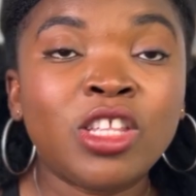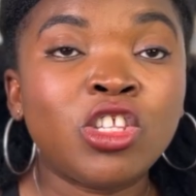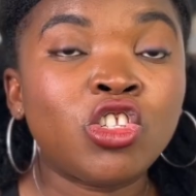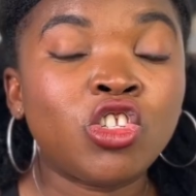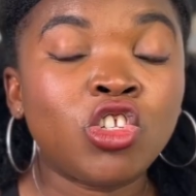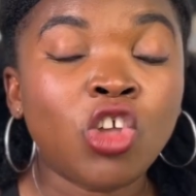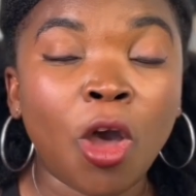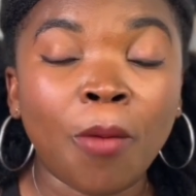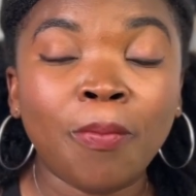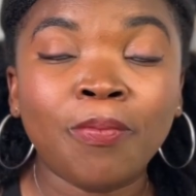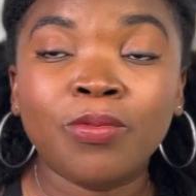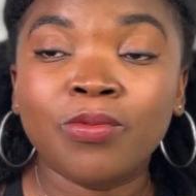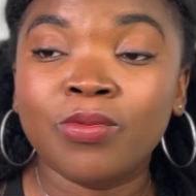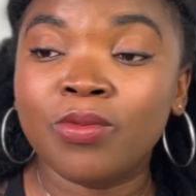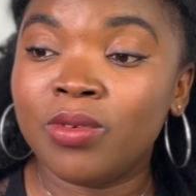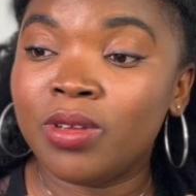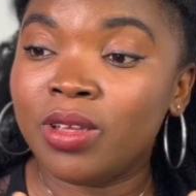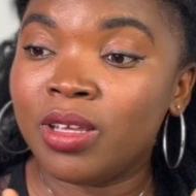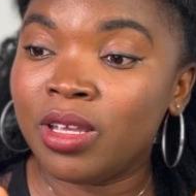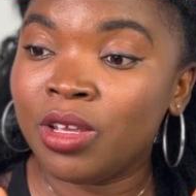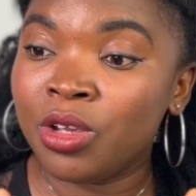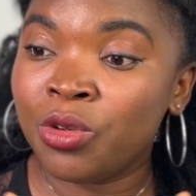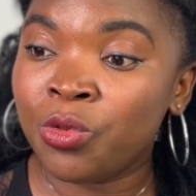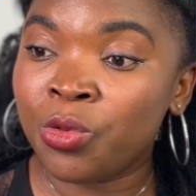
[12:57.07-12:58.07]
top
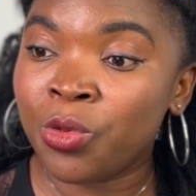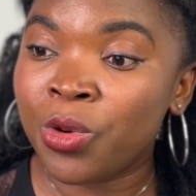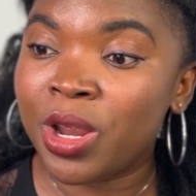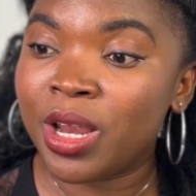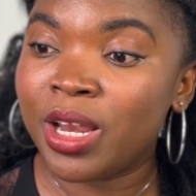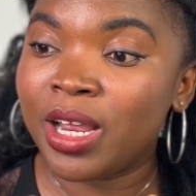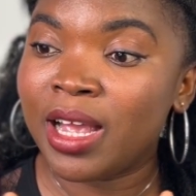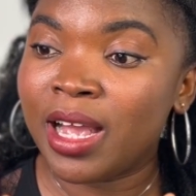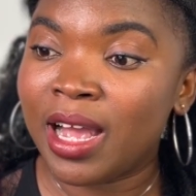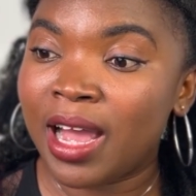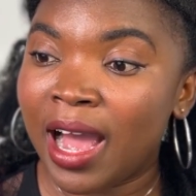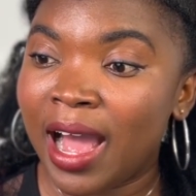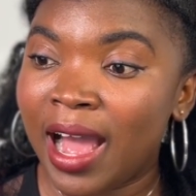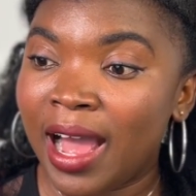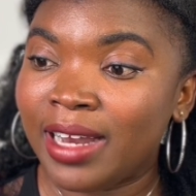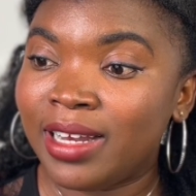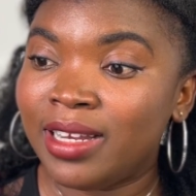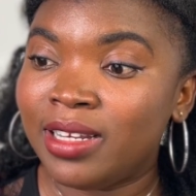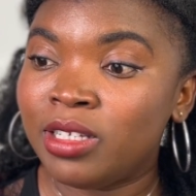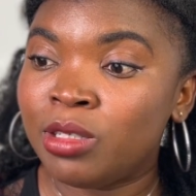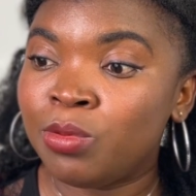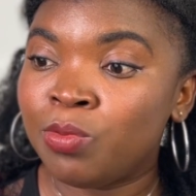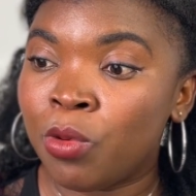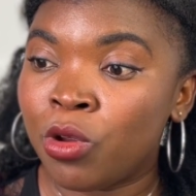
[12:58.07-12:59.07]
green card
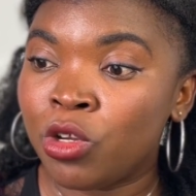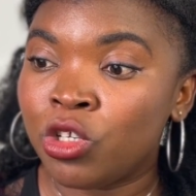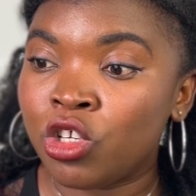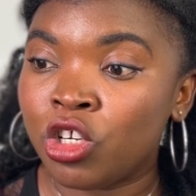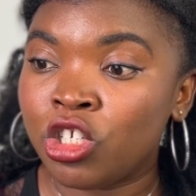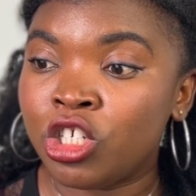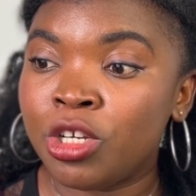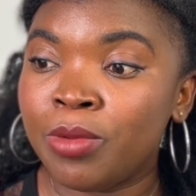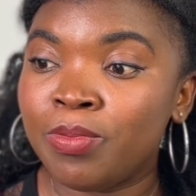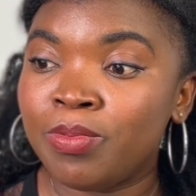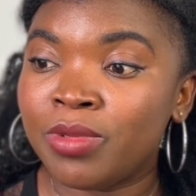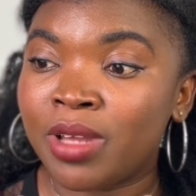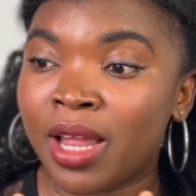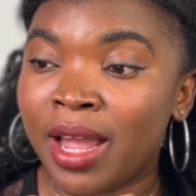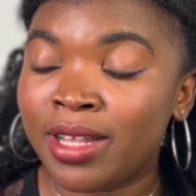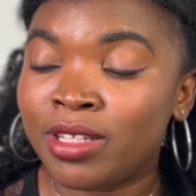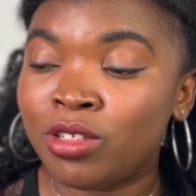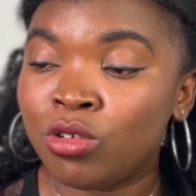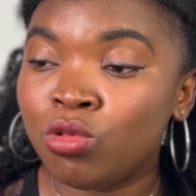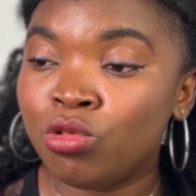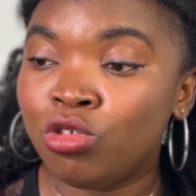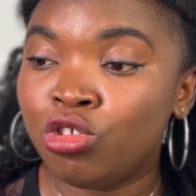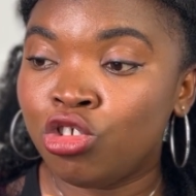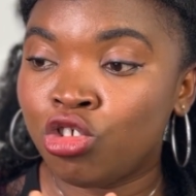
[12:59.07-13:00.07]
sponsorship
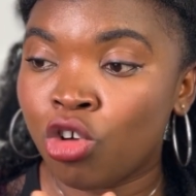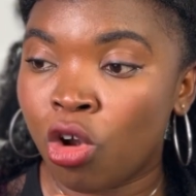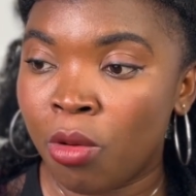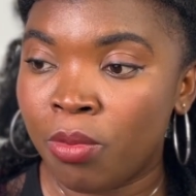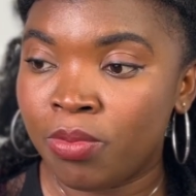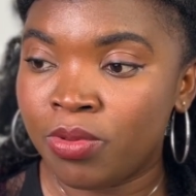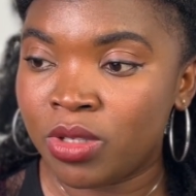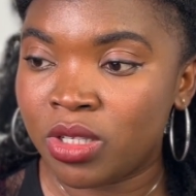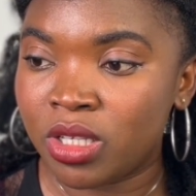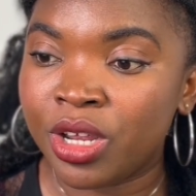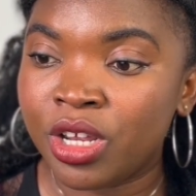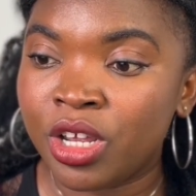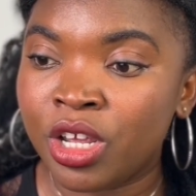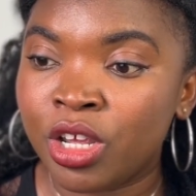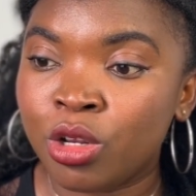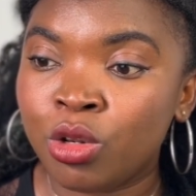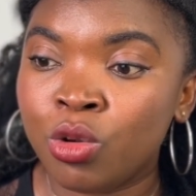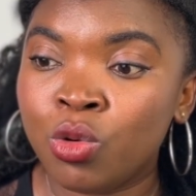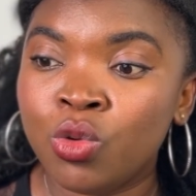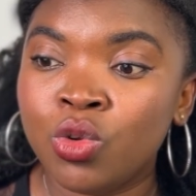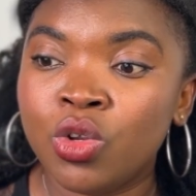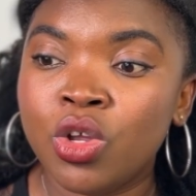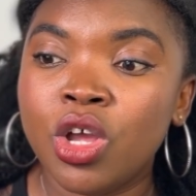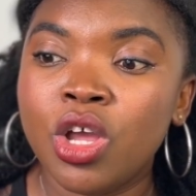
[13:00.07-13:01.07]
title jobs
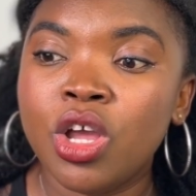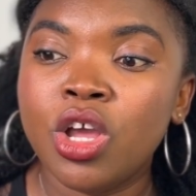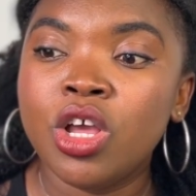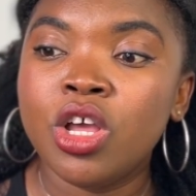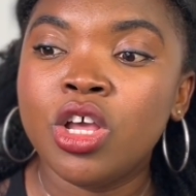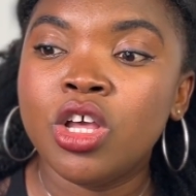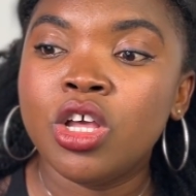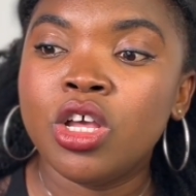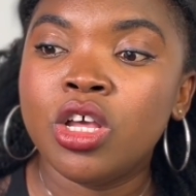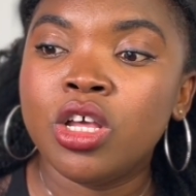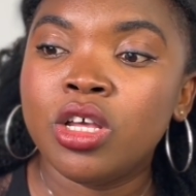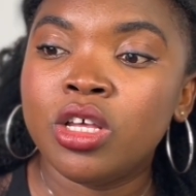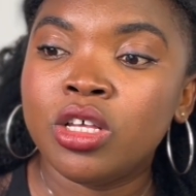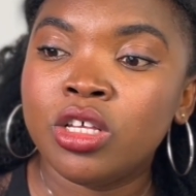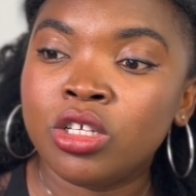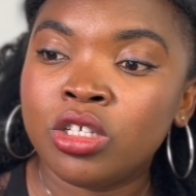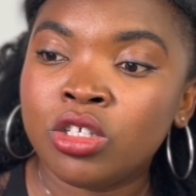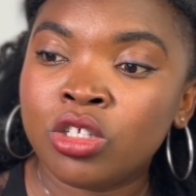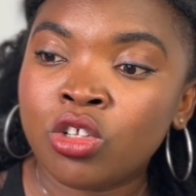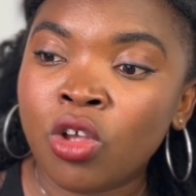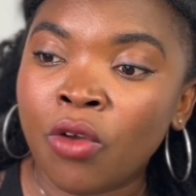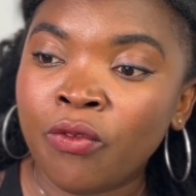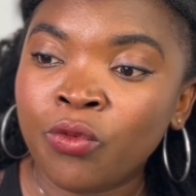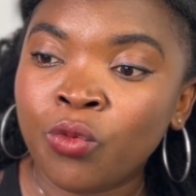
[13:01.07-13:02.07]
include
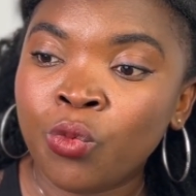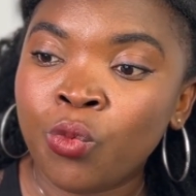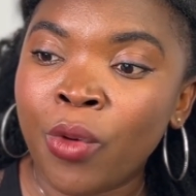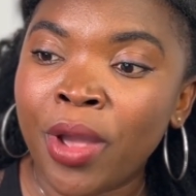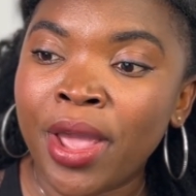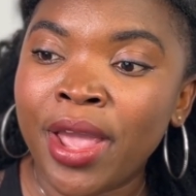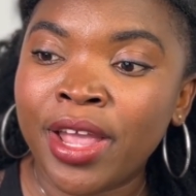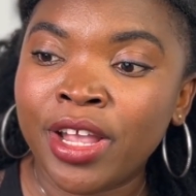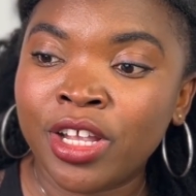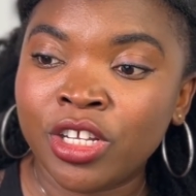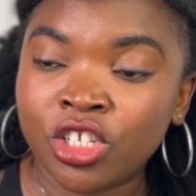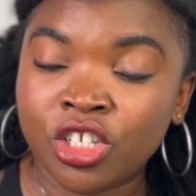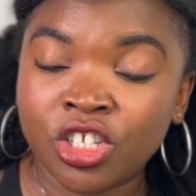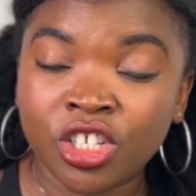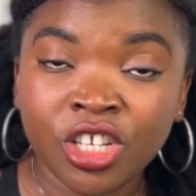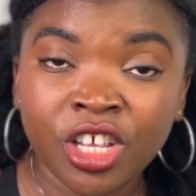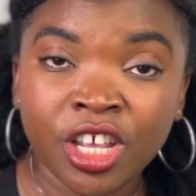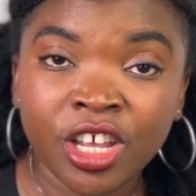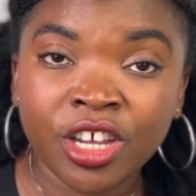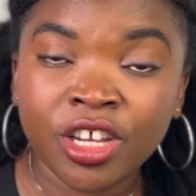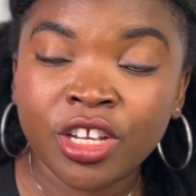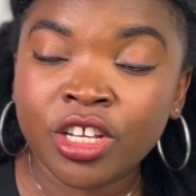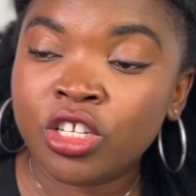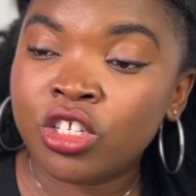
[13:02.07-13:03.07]
software
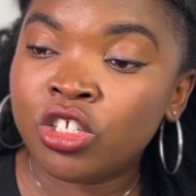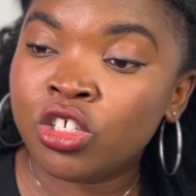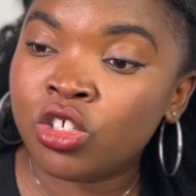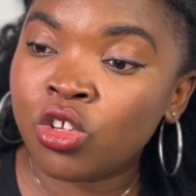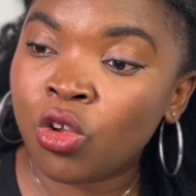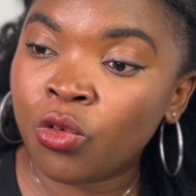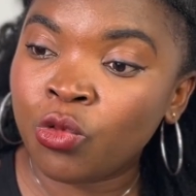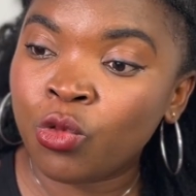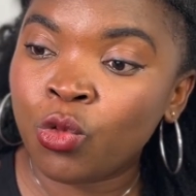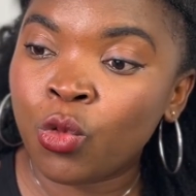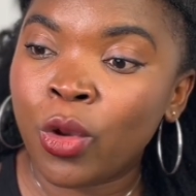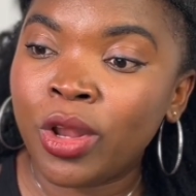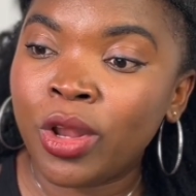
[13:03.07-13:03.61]
engineer, software